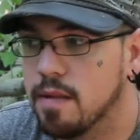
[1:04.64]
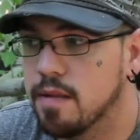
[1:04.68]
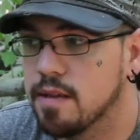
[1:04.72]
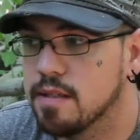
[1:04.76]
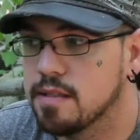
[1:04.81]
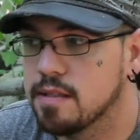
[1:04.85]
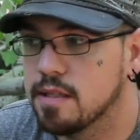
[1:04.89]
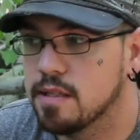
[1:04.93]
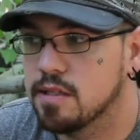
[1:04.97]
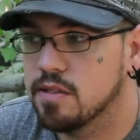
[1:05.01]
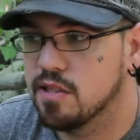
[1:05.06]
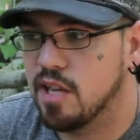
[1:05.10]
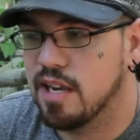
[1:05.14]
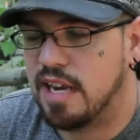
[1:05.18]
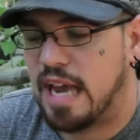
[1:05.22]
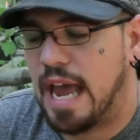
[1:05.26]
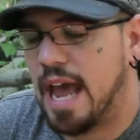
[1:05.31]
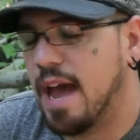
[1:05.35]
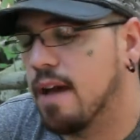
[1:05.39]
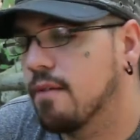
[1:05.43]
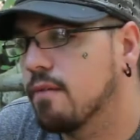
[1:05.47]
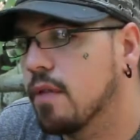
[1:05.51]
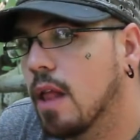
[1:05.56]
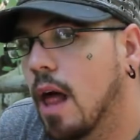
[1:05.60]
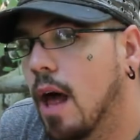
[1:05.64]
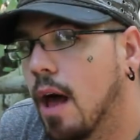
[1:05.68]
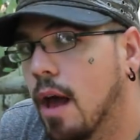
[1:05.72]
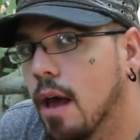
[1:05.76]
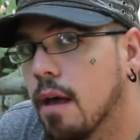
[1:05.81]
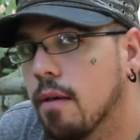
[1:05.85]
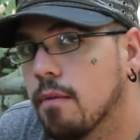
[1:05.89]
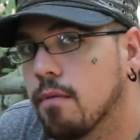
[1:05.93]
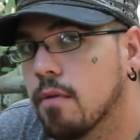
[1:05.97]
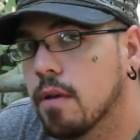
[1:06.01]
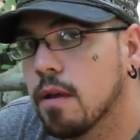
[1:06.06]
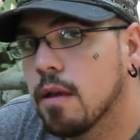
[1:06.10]
this is like half
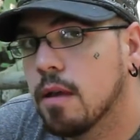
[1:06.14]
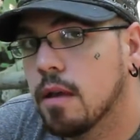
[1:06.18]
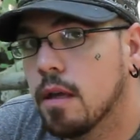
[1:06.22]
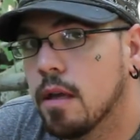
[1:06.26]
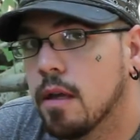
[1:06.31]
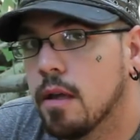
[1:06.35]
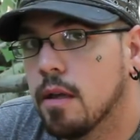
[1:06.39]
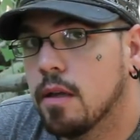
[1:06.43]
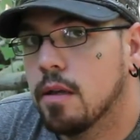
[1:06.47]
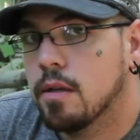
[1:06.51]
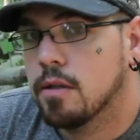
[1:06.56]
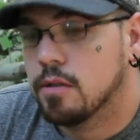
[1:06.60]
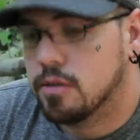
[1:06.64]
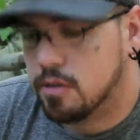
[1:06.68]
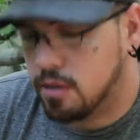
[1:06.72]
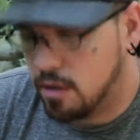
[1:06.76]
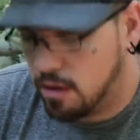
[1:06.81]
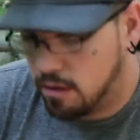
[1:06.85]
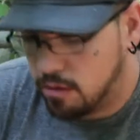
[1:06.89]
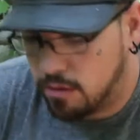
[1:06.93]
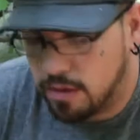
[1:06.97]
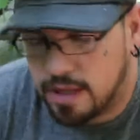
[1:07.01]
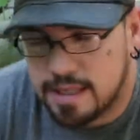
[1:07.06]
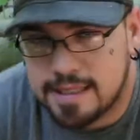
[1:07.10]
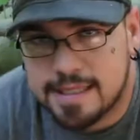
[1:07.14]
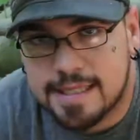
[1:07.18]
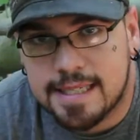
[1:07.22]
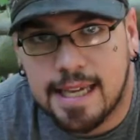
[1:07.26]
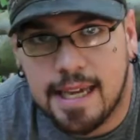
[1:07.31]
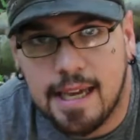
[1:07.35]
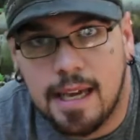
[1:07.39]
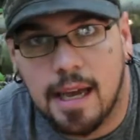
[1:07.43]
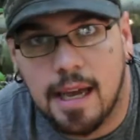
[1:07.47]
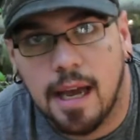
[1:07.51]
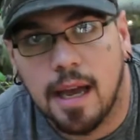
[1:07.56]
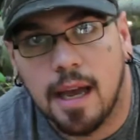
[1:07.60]
live. So let's
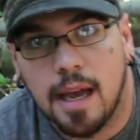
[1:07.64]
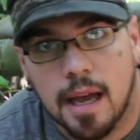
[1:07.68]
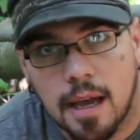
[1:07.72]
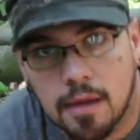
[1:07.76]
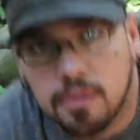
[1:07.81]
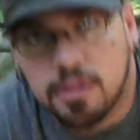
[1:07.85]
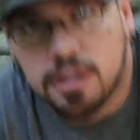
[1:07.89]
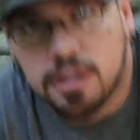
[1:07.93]
see how